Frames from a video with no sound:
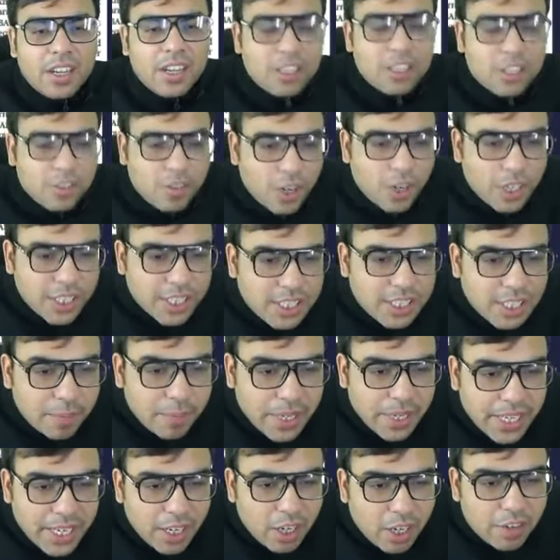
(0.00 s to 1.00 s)
So what is the
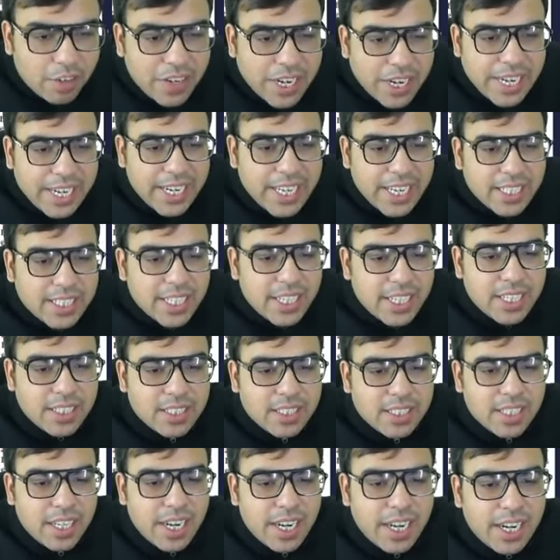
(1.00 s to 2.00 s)
meaning of
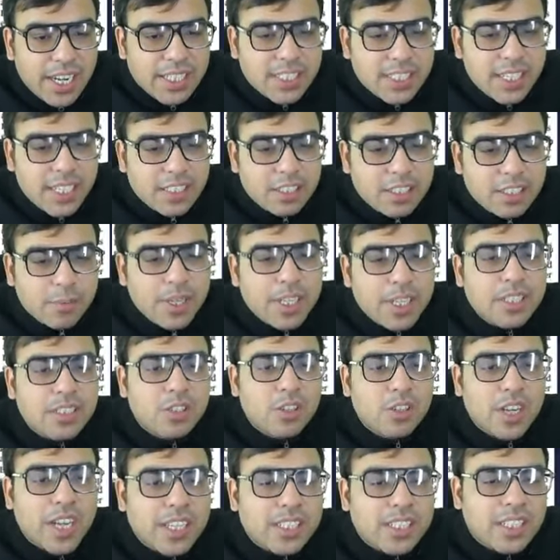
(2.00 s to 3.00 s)
indigenous? Indigenous means
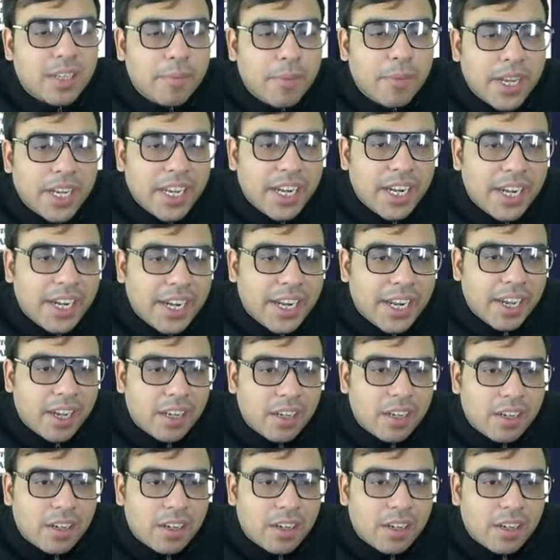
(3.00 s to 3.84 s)
you can say make in India.